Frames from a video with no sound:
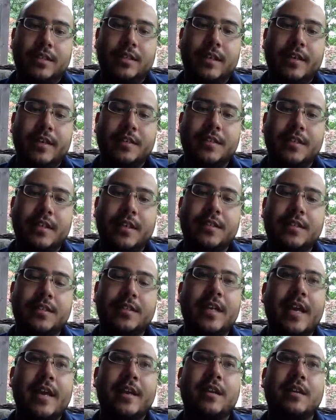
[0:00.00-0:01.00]
It's a
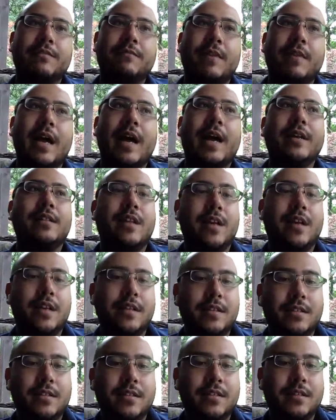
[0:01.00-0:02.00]
set of
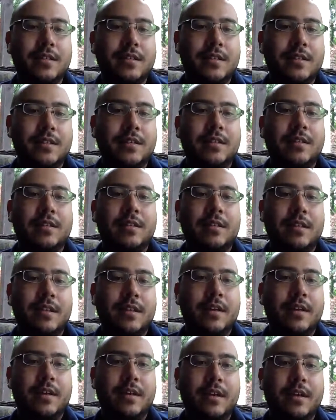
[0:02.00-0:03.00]
guidelines
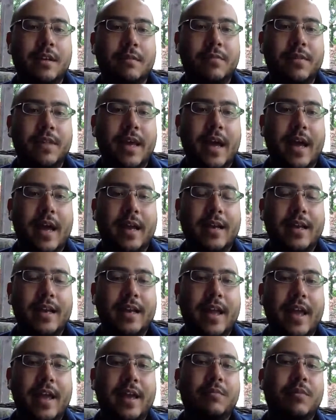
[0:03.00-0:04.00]
that
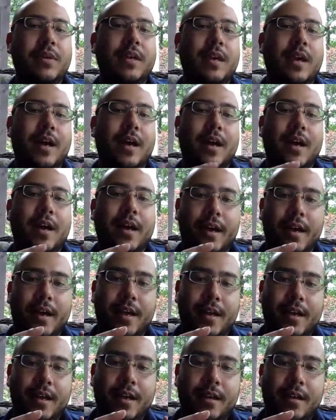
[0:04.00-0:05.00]
an
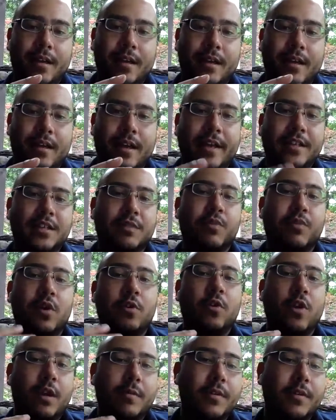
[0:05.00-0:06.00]
API, as a
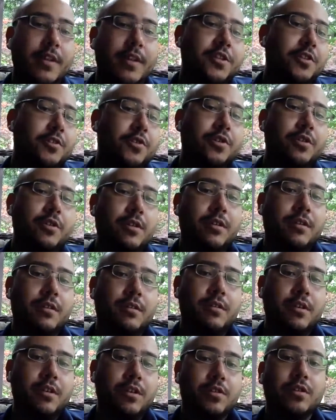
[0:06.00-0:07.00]
programmer, that you should
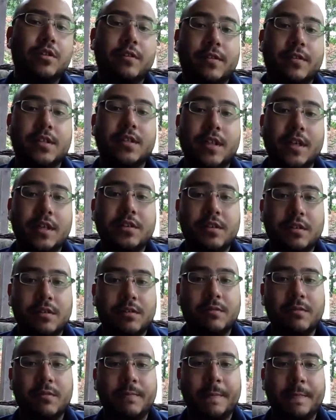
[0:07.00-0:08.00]
stick
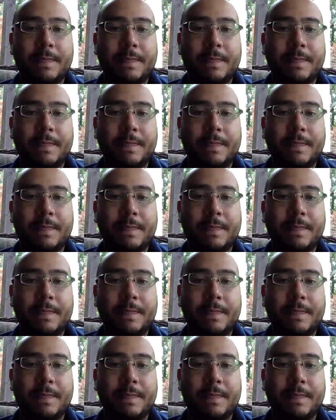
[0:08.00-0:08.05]
to.